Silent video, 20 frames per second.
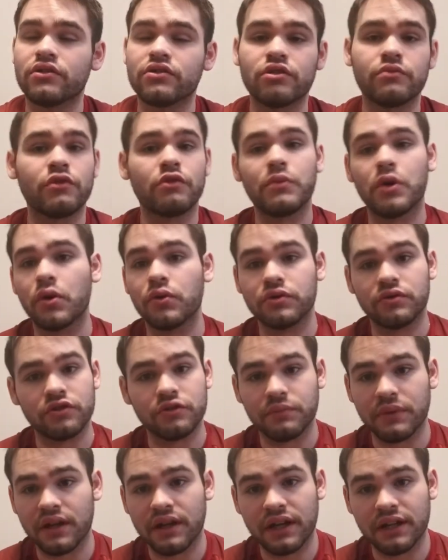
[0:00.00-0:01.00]
There's no more
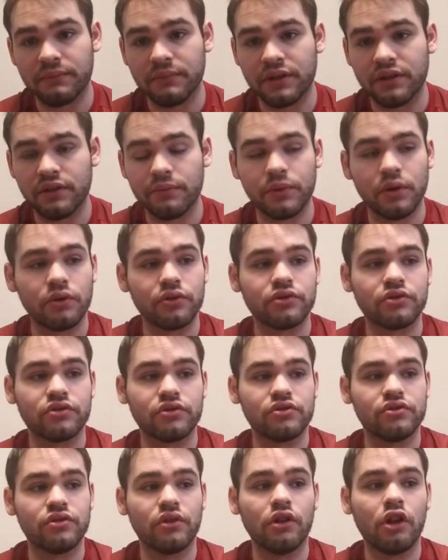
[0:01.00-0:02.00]
posters behind me. The posters
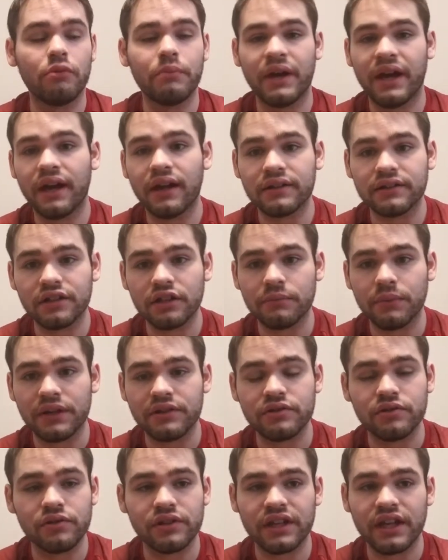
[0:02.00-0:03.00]
are still all packed up.
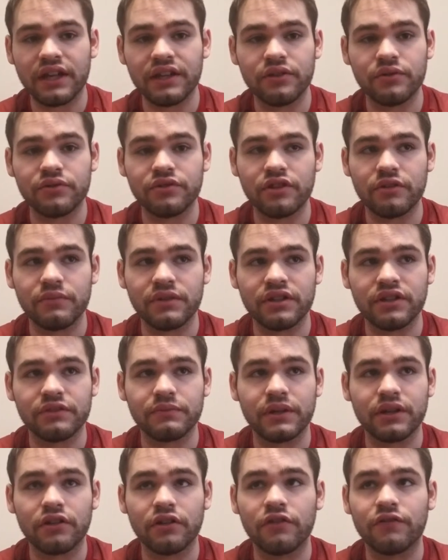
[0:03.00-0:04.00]
I still can't use them
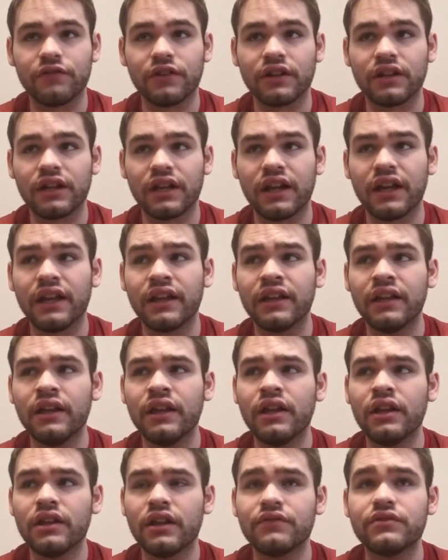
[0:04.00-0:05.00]
because my girlfriend and I
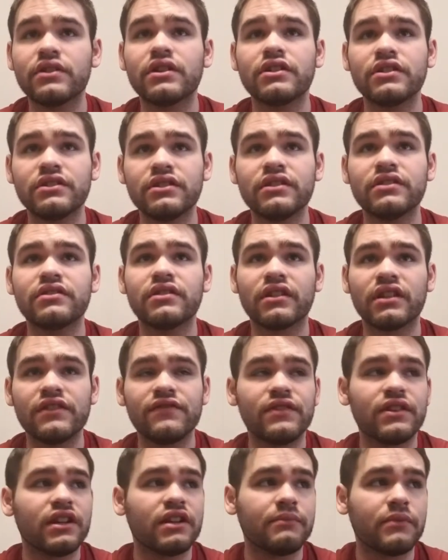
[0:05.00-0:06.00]
have done a
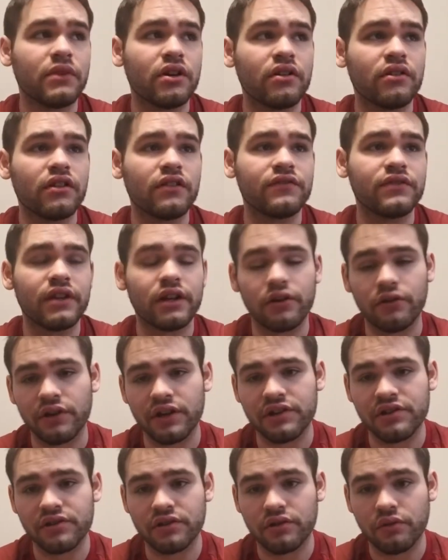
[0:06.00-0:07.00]
significant amount of
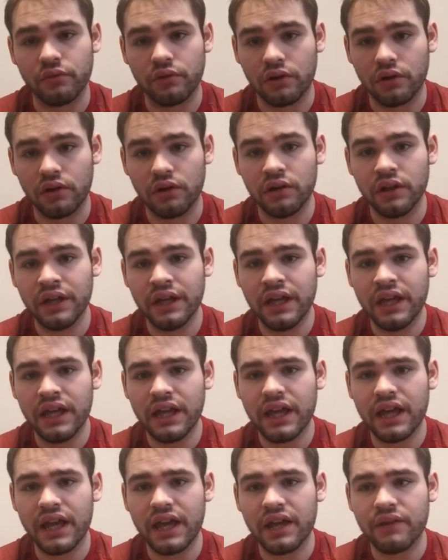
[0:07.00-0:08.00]
decorations on the wall.
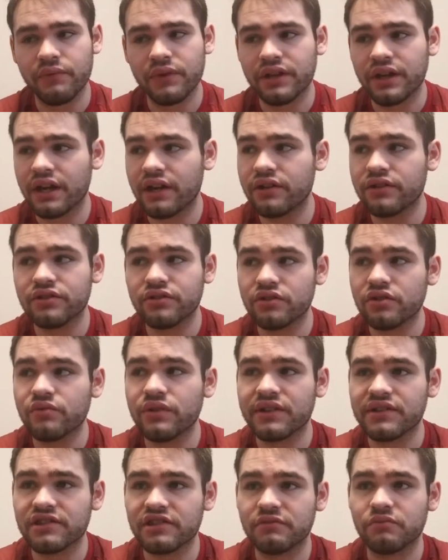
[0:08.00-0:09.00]
And we kind of still
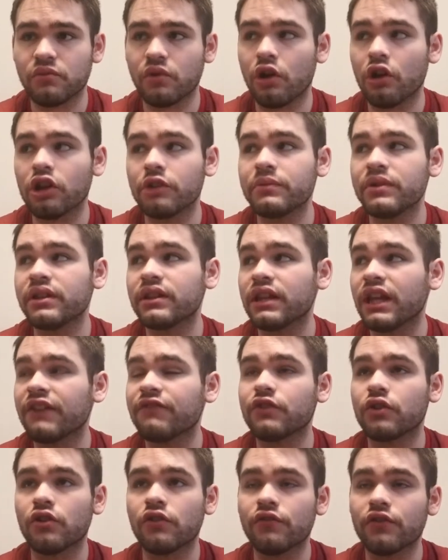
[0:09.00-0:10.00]
want some wall to be
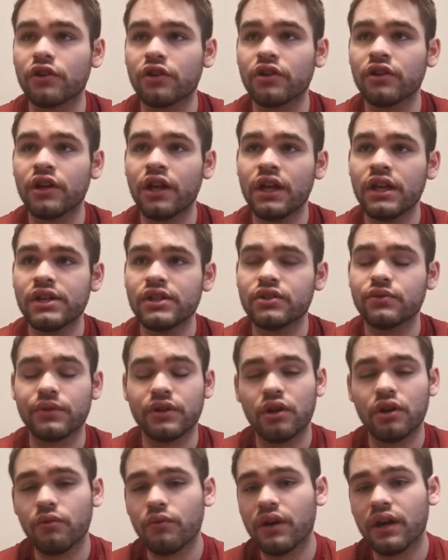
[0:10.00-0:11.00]
left over. So
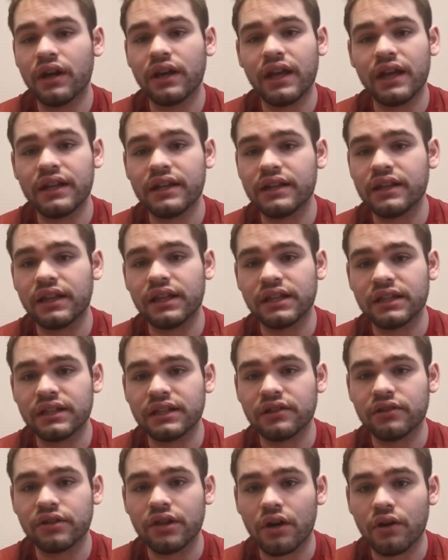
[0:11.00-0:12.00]
we don't want any
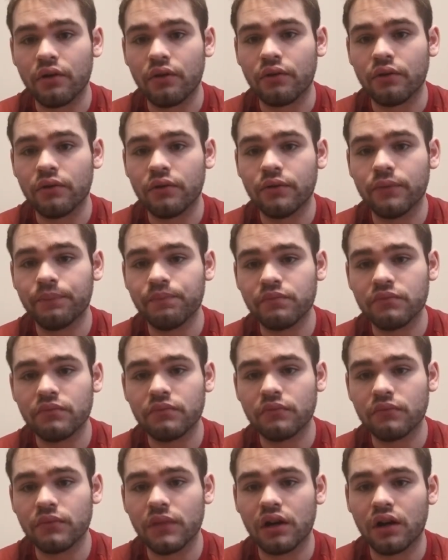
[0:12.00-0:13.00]
like, you know,
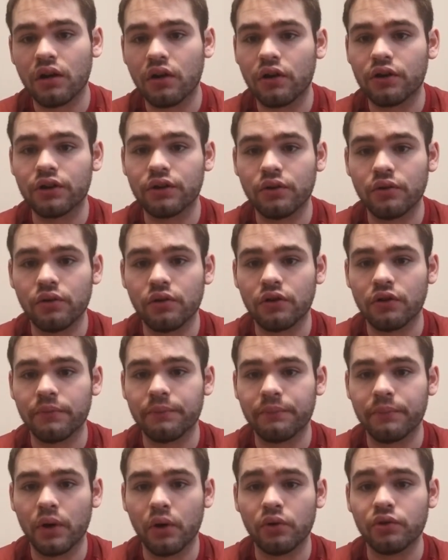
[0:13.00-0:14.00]

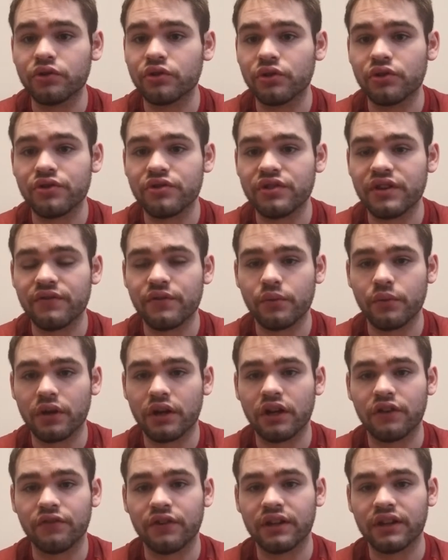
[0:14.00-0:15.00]
hardcore posters
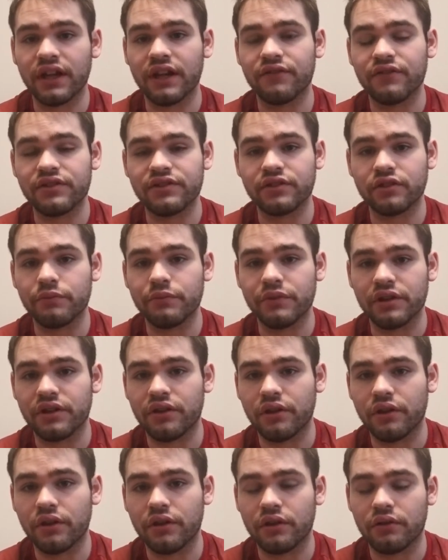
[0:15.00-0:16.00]
everywhere covering every single bit
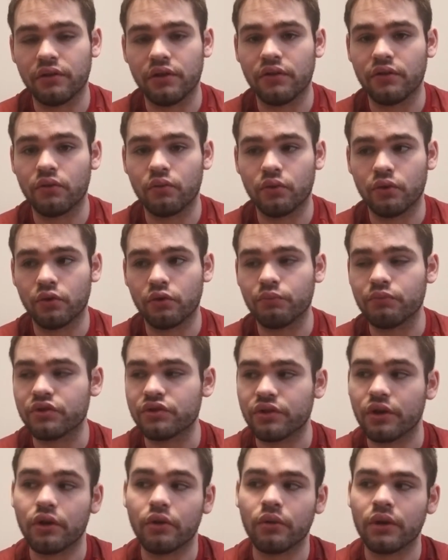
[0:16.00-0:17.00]
of the of the room.
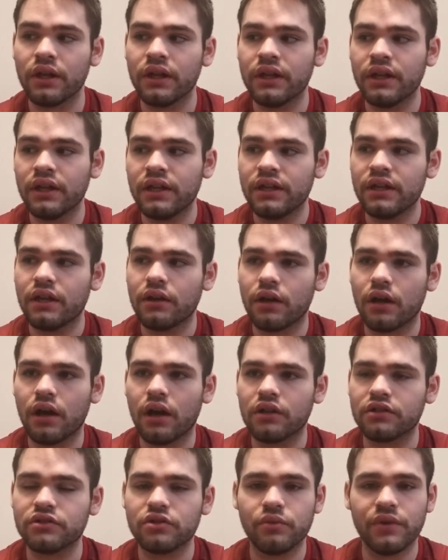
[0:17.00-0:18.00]
So
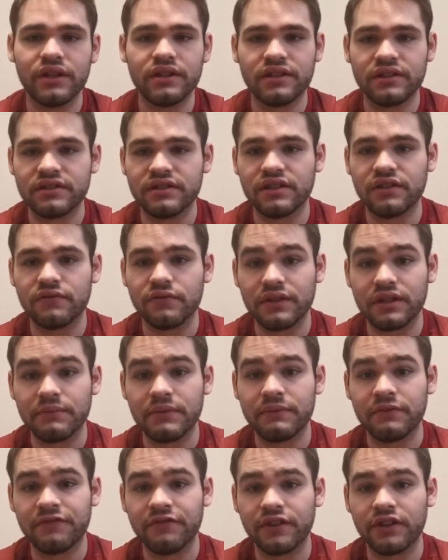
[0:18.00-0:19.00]
uh, still waiting to see if we
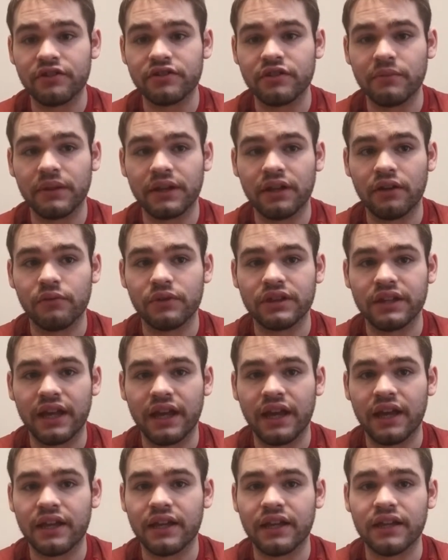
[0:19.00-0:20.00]
can maybe figure something out with
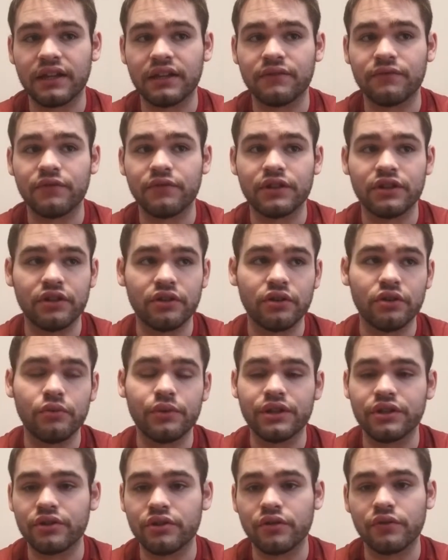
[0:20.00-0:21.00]
that. And if we do,
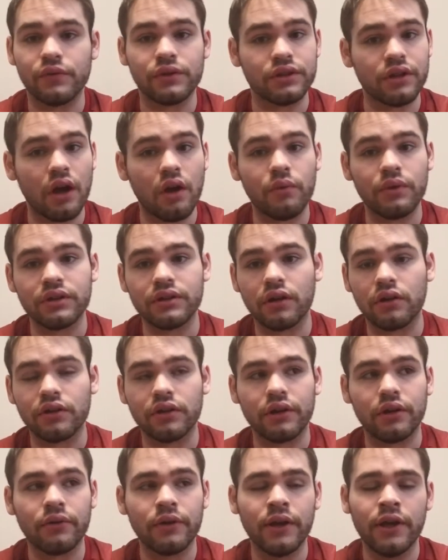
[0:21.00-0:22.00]
we do. If we don't, we don't,
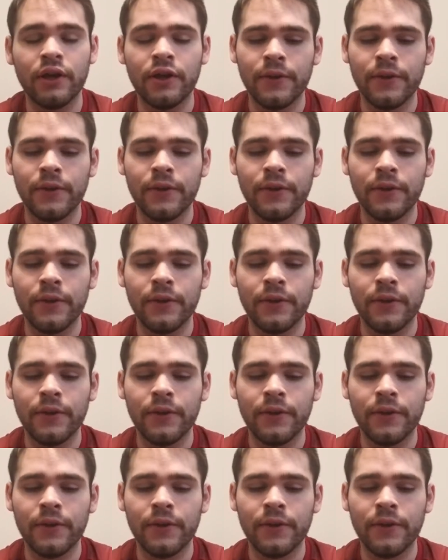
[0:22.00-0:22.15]
you know.